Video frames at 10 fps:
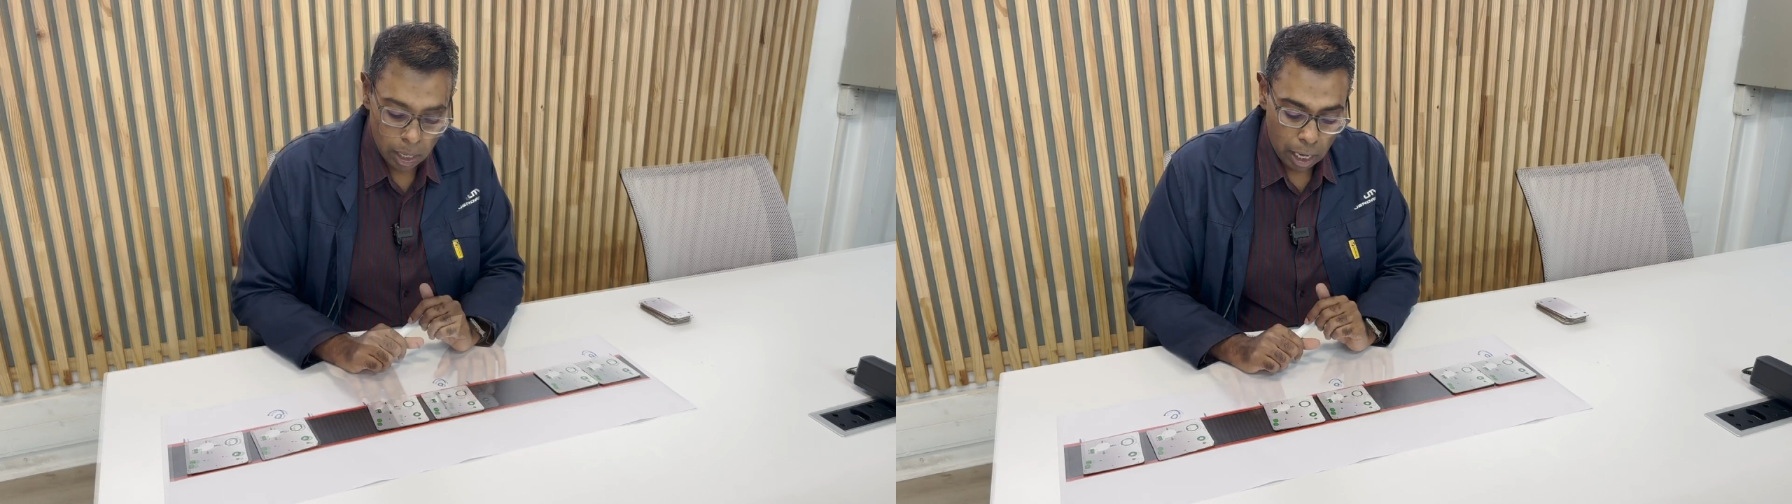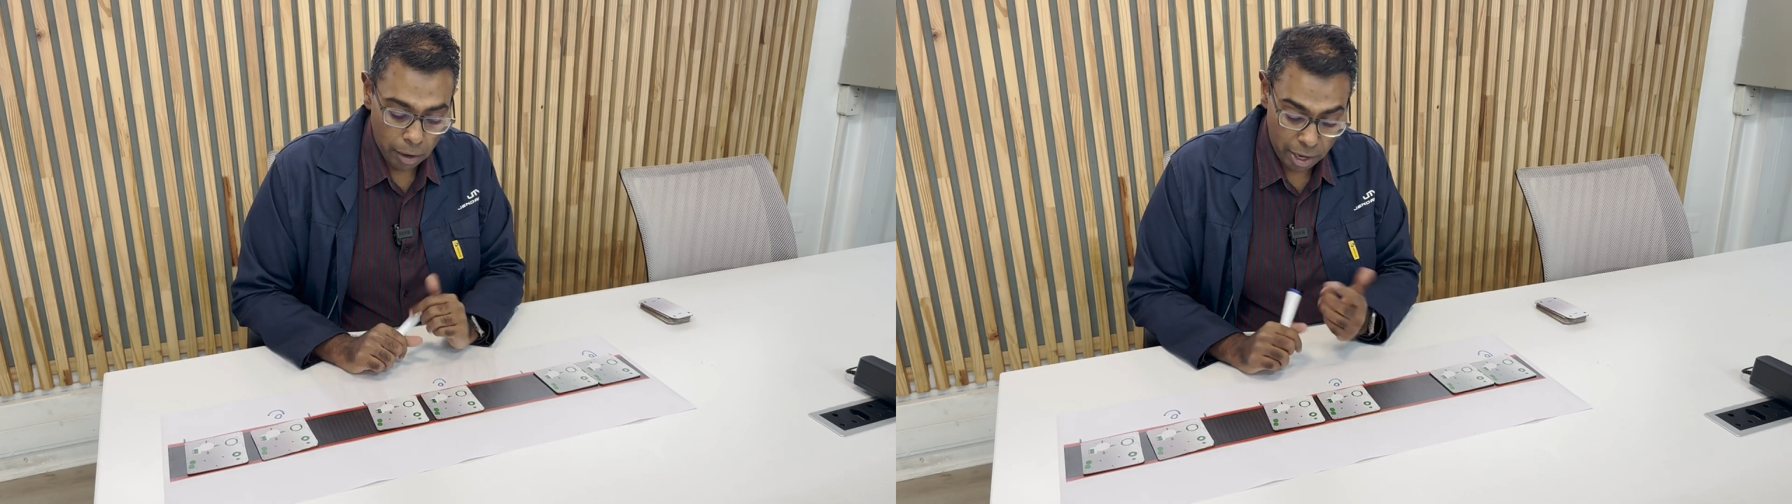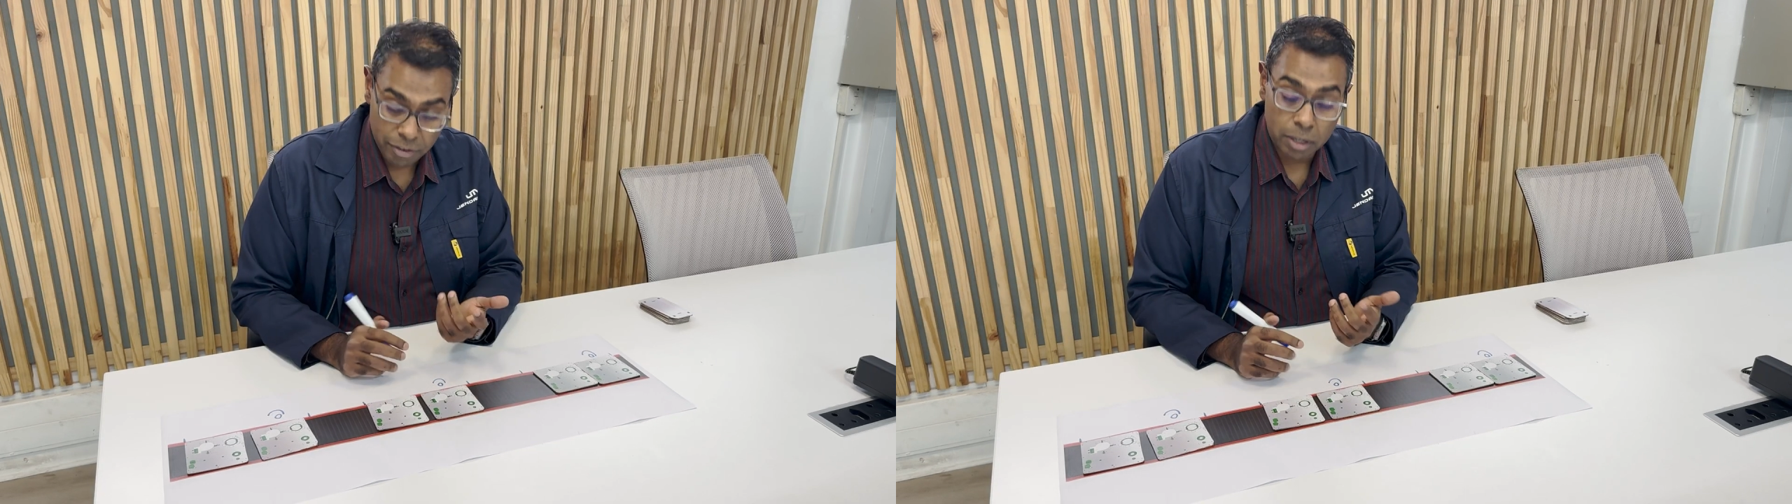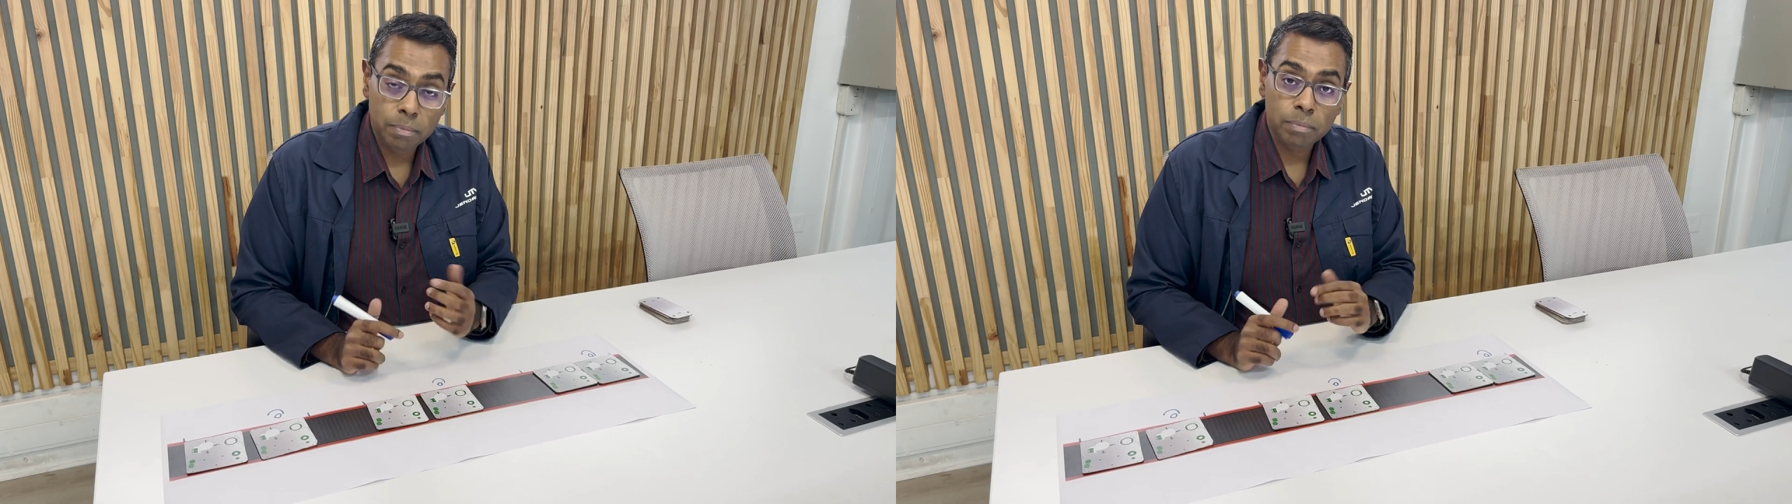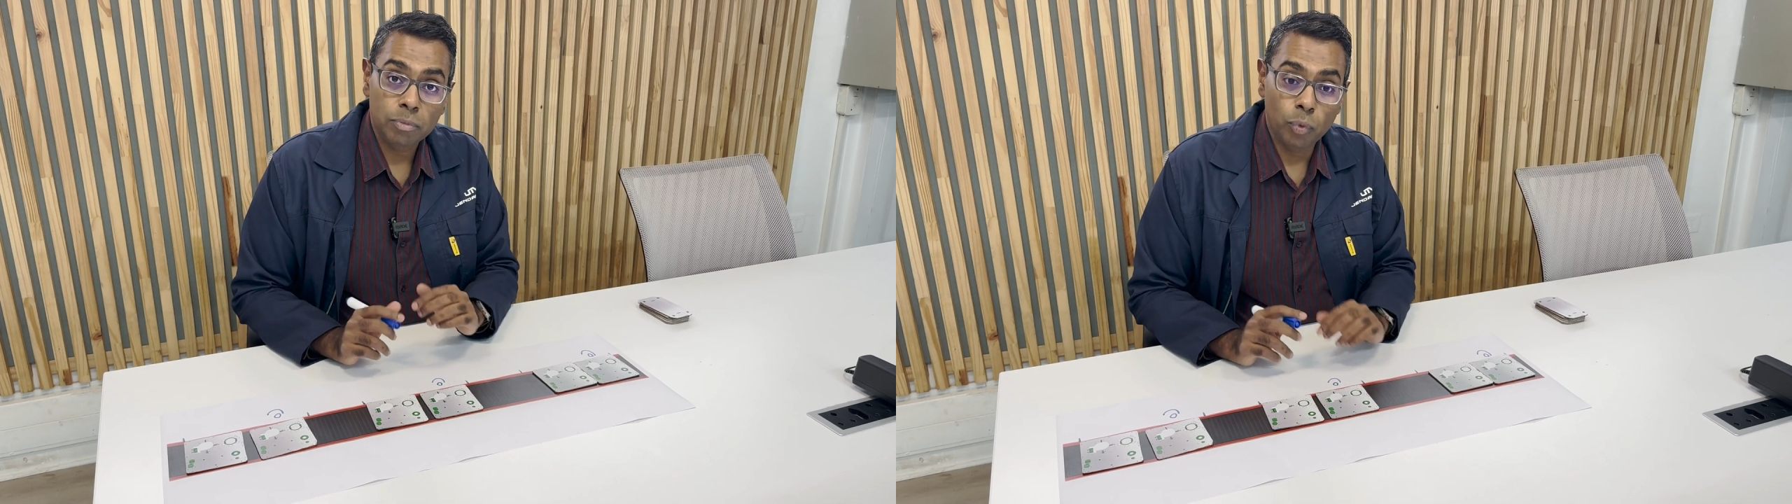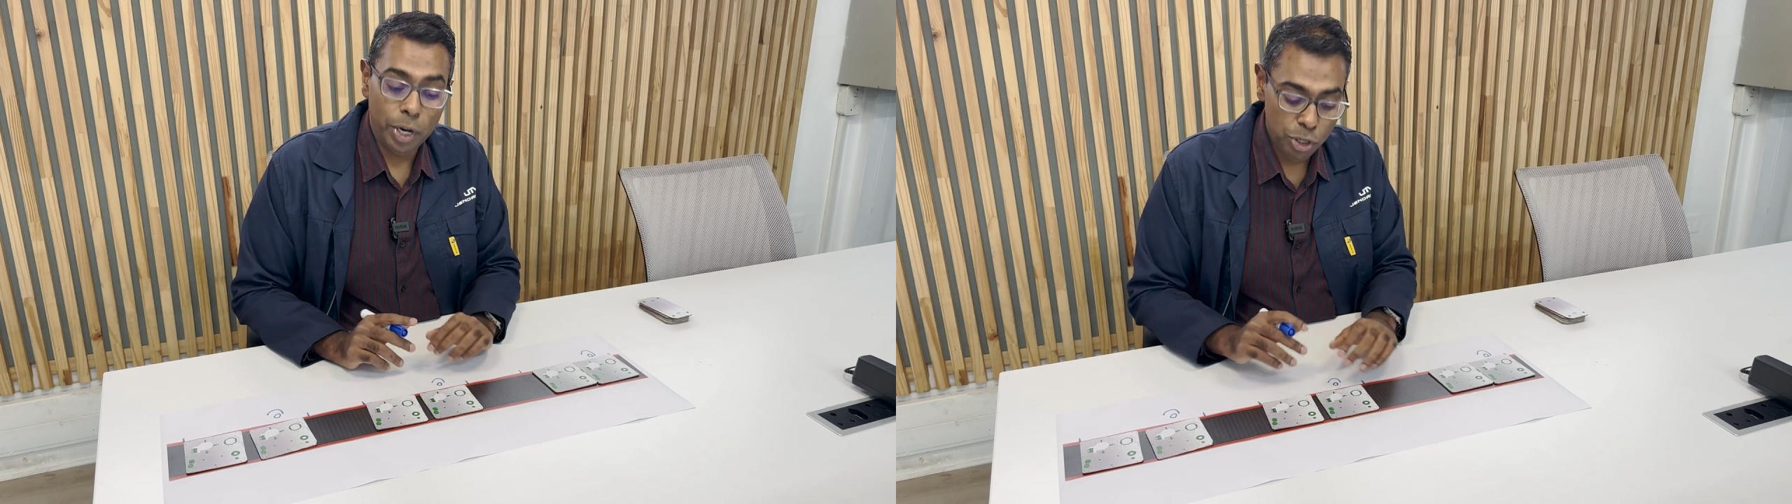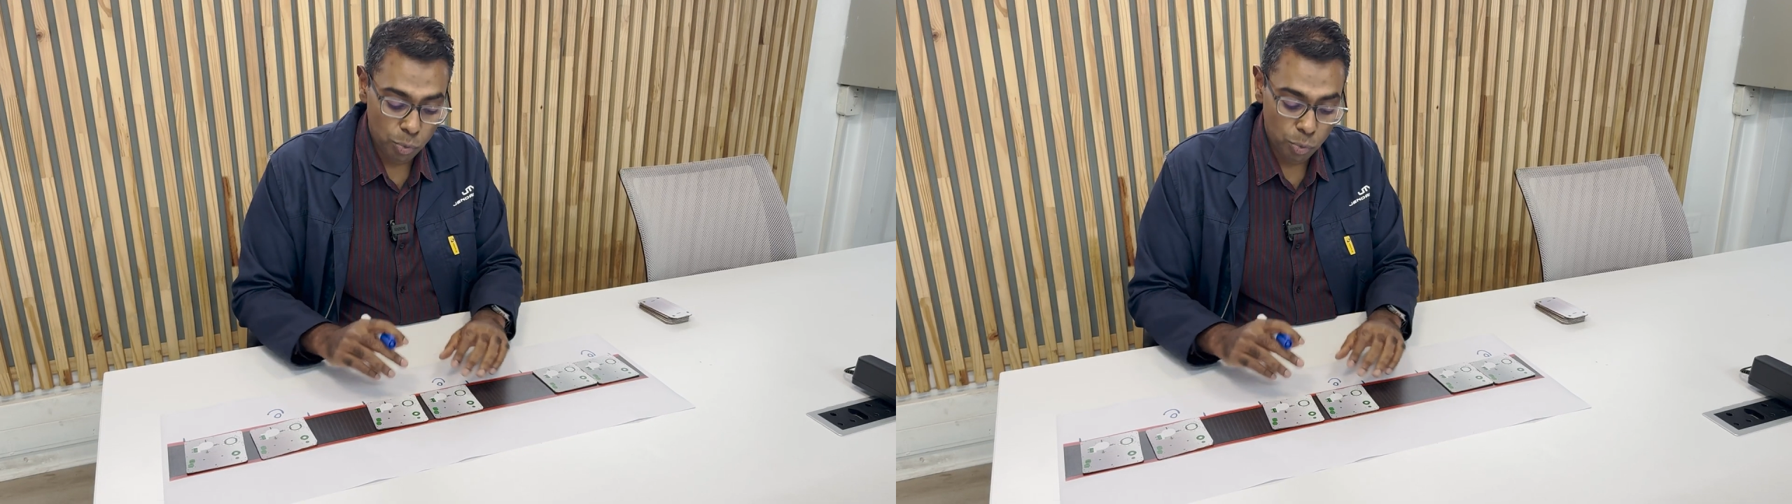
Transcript: However, when you